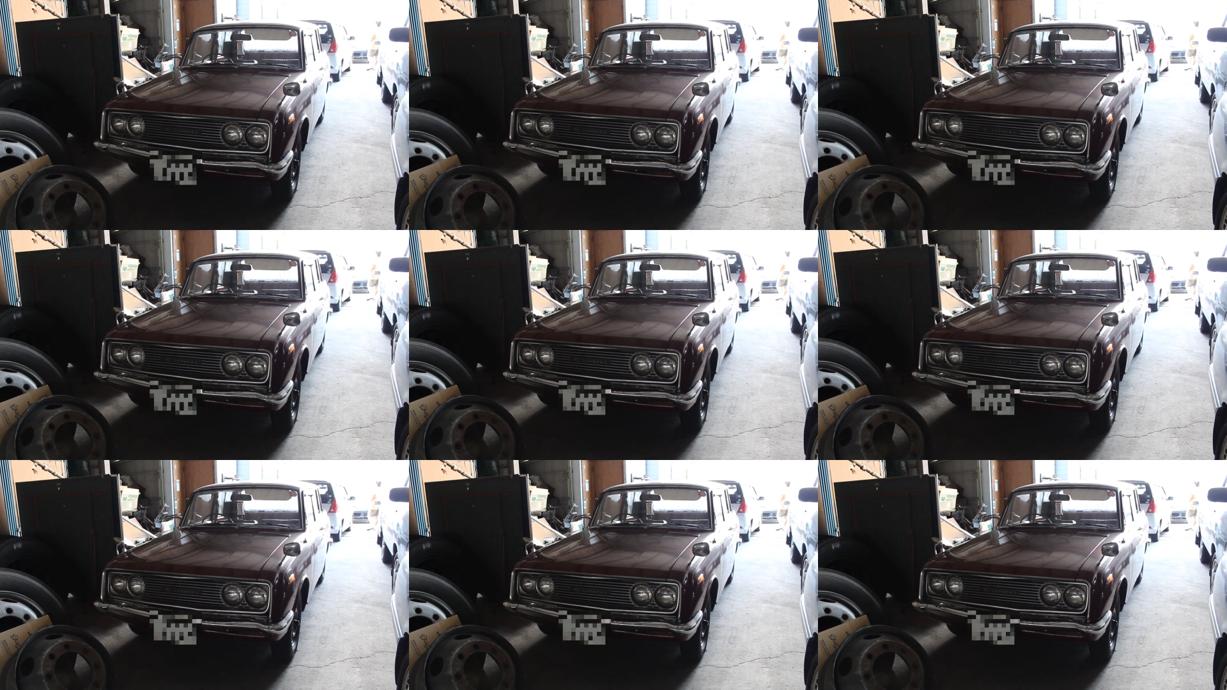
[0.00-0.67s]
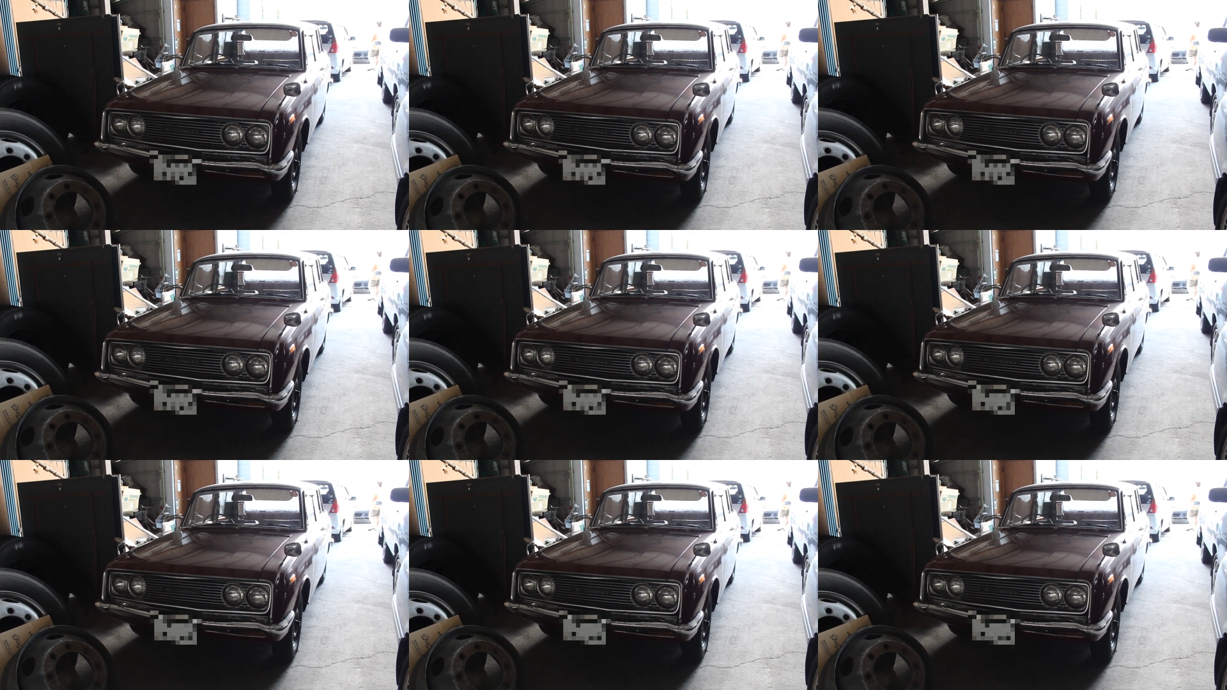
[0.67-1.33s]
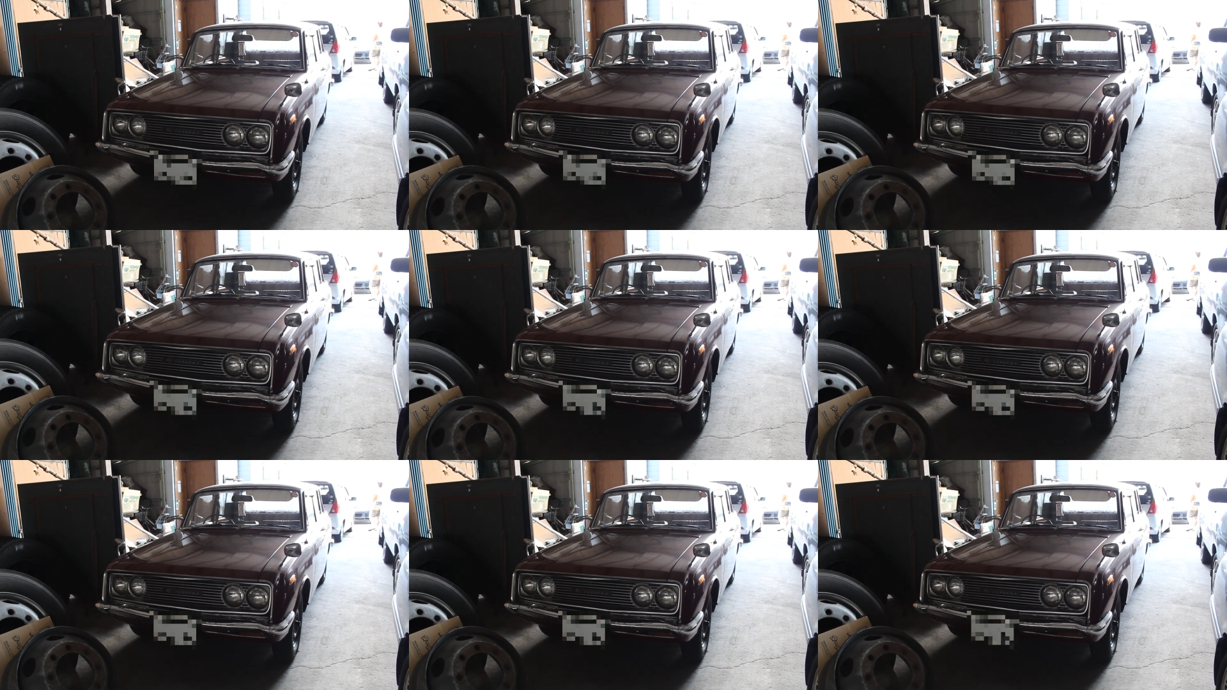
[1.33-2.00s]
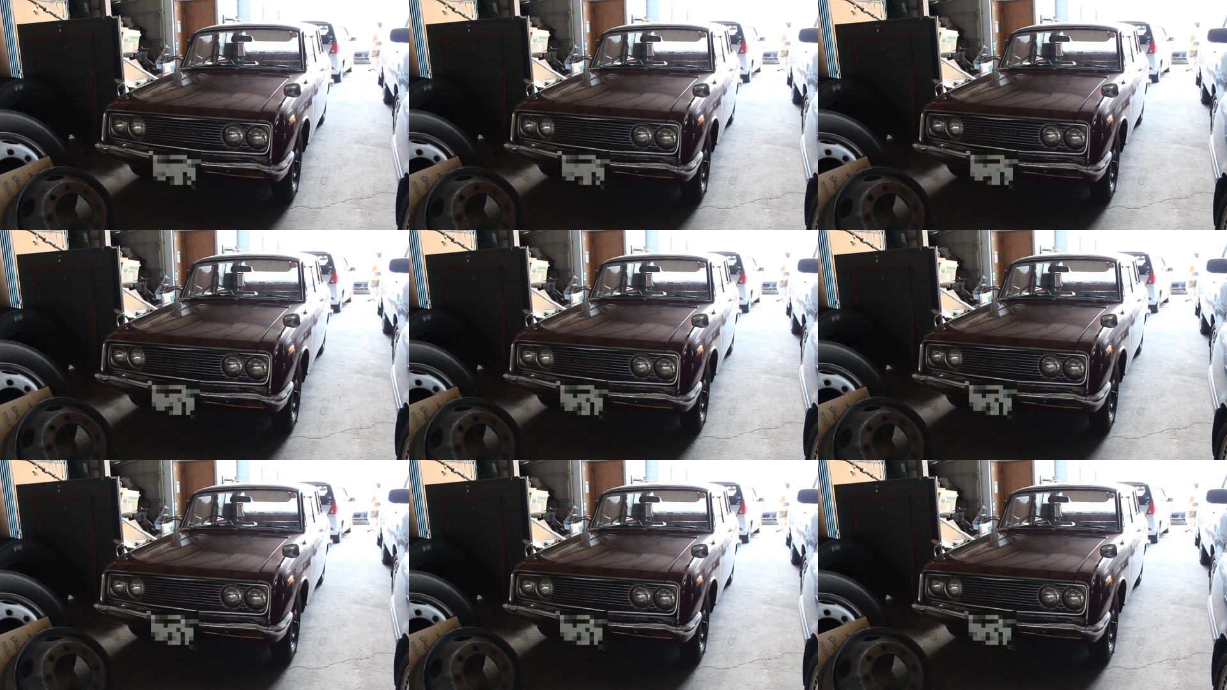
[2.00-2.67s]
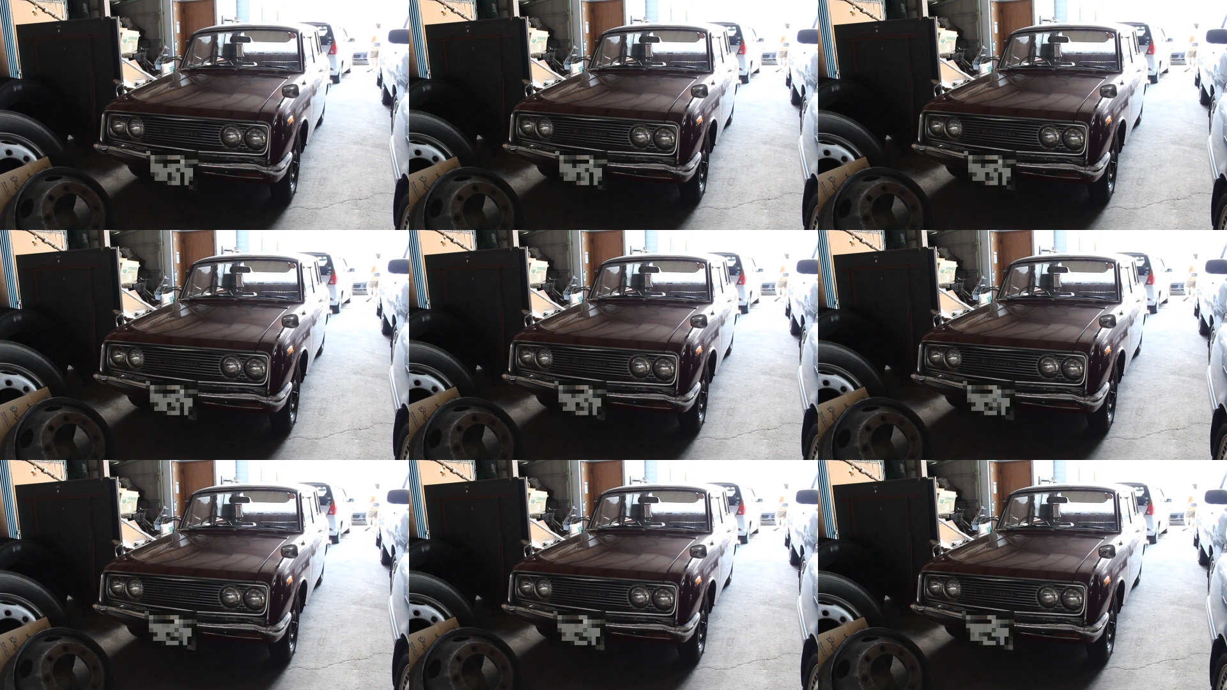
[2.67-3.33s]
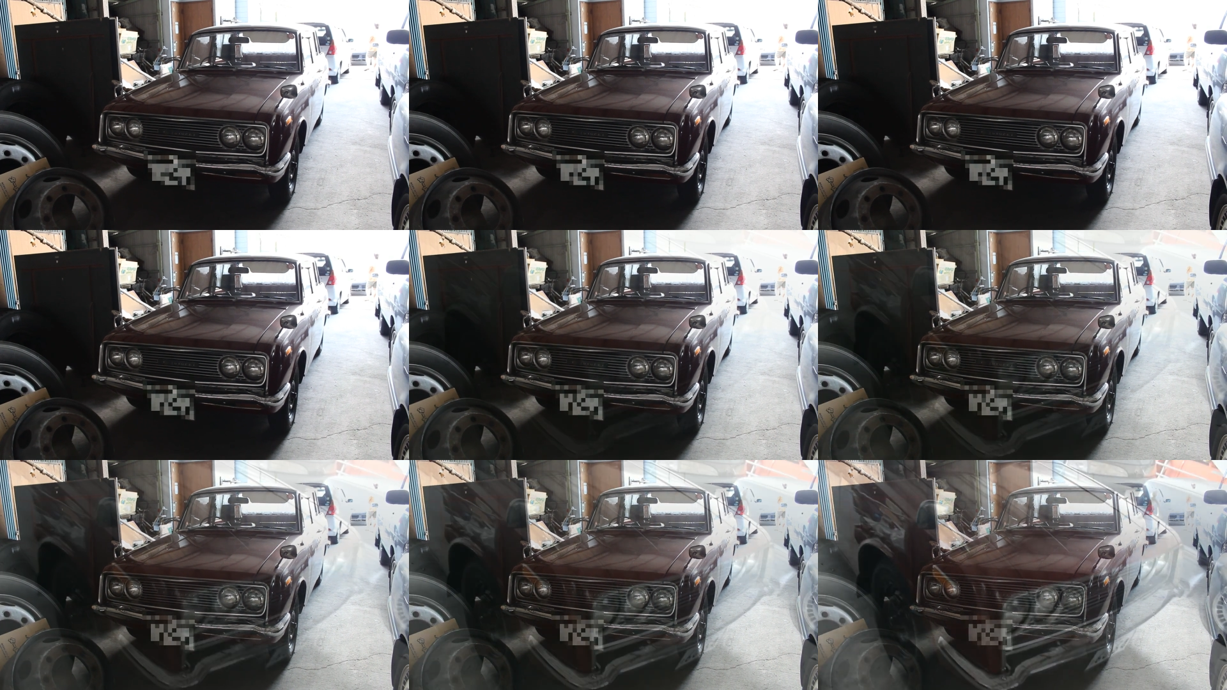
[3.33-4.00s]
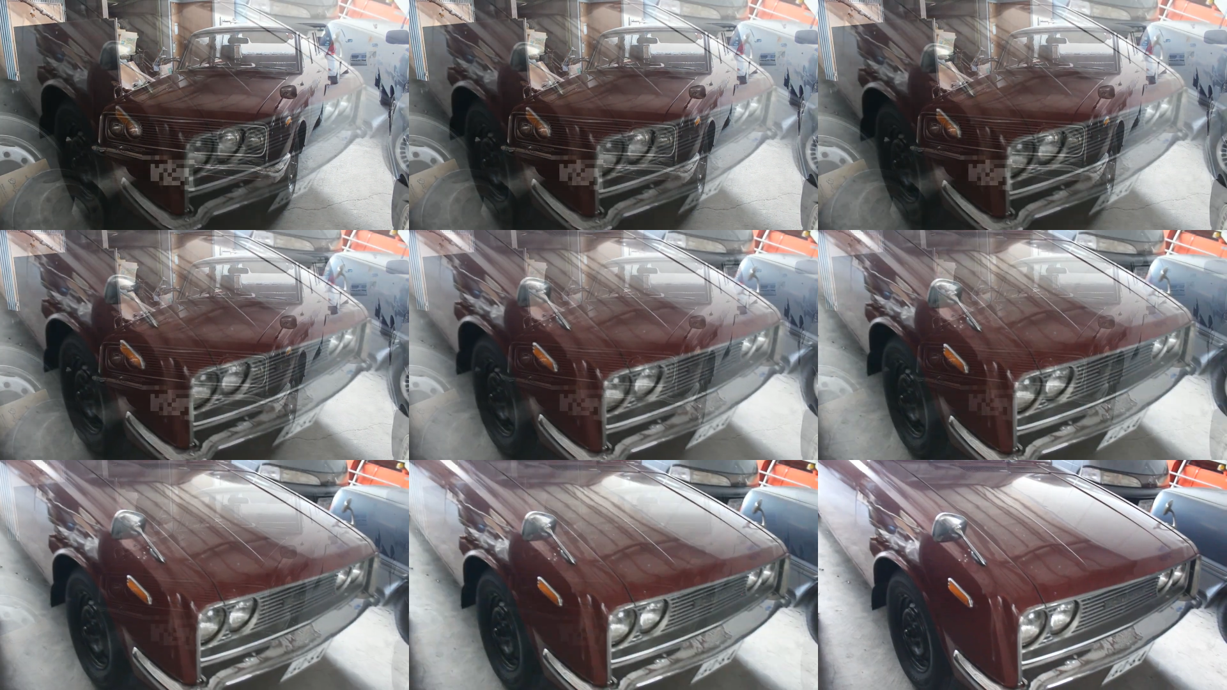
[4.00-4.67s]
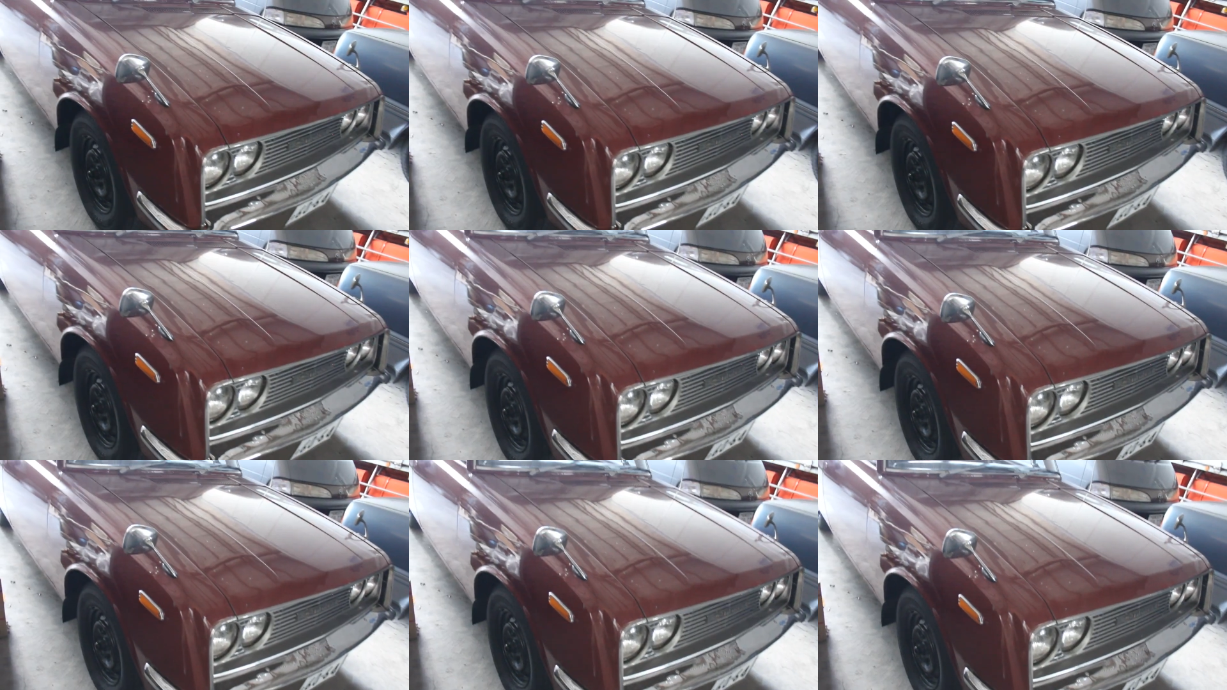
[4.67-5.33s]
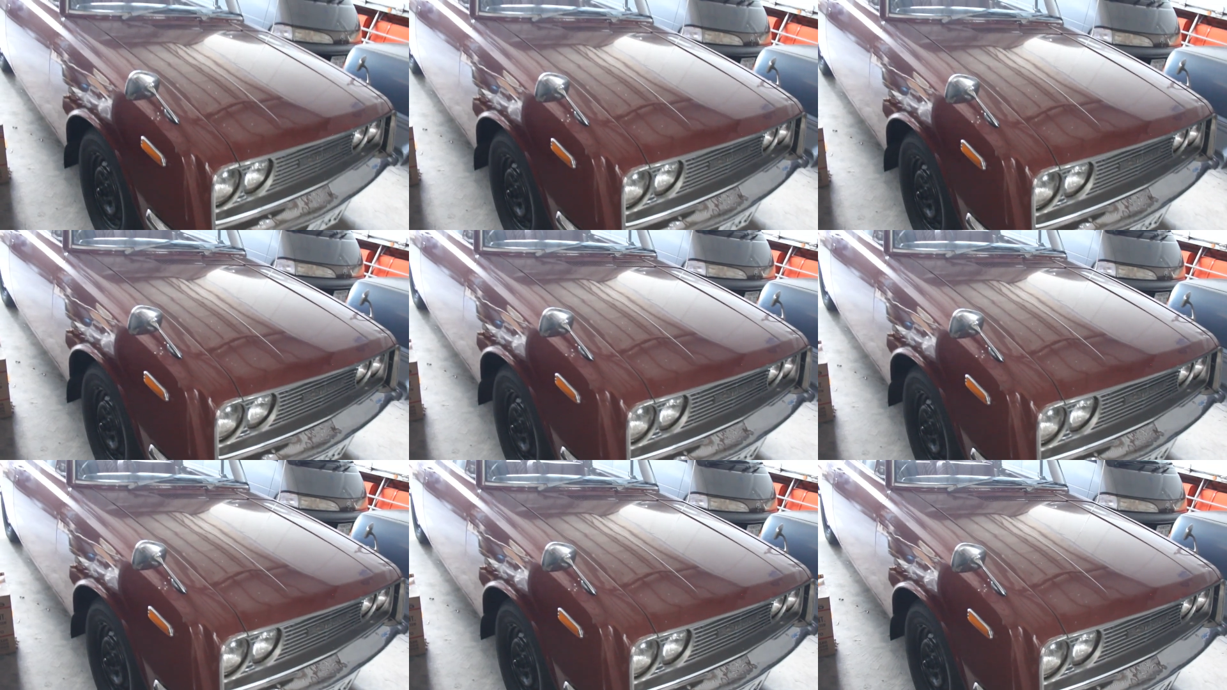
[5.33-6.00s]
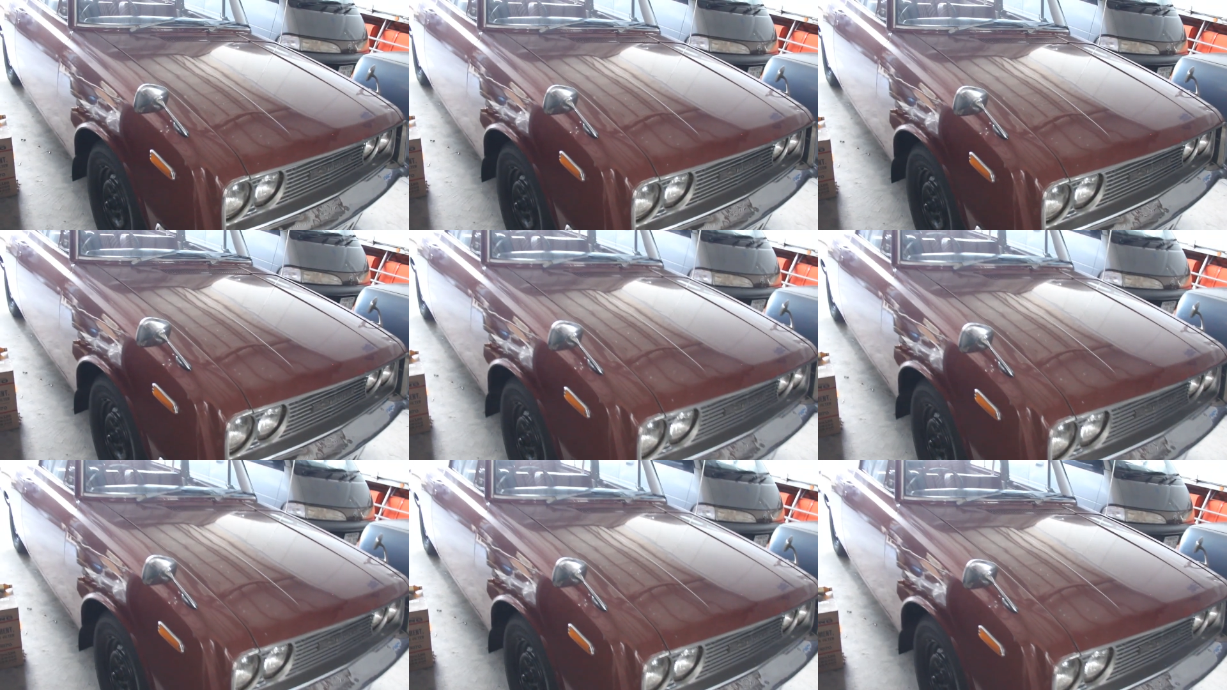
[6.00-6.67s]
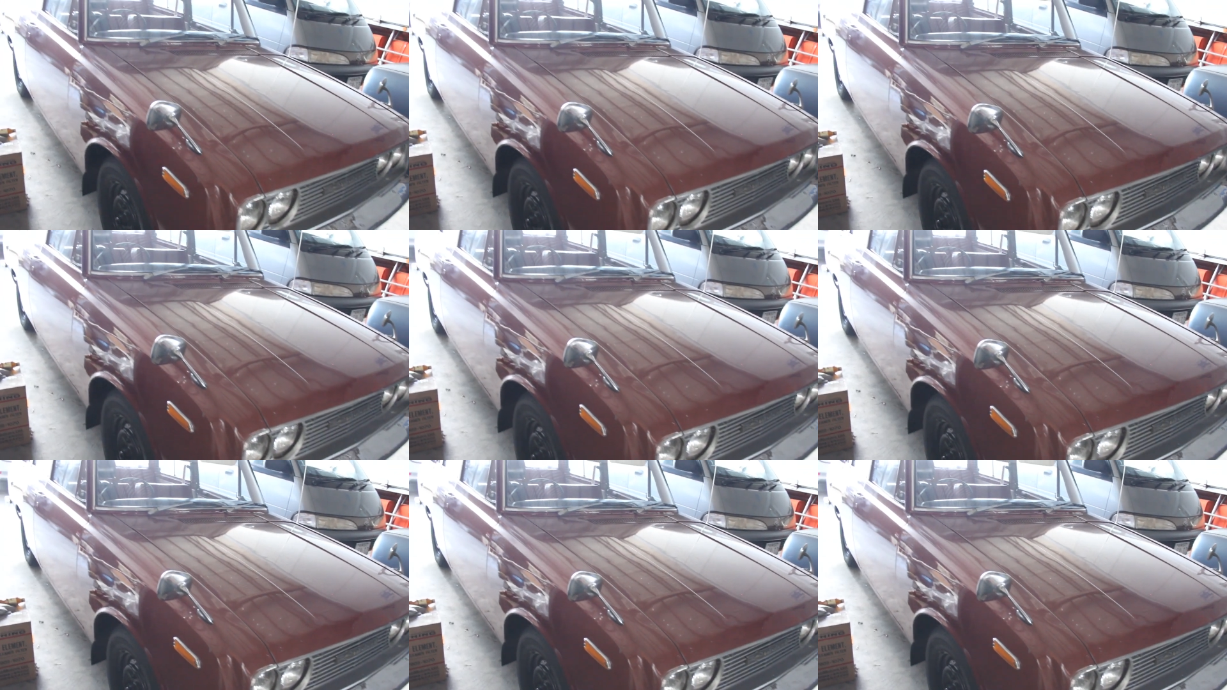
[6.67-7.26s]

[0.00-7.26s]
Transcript: Nobody's mouth can be seen.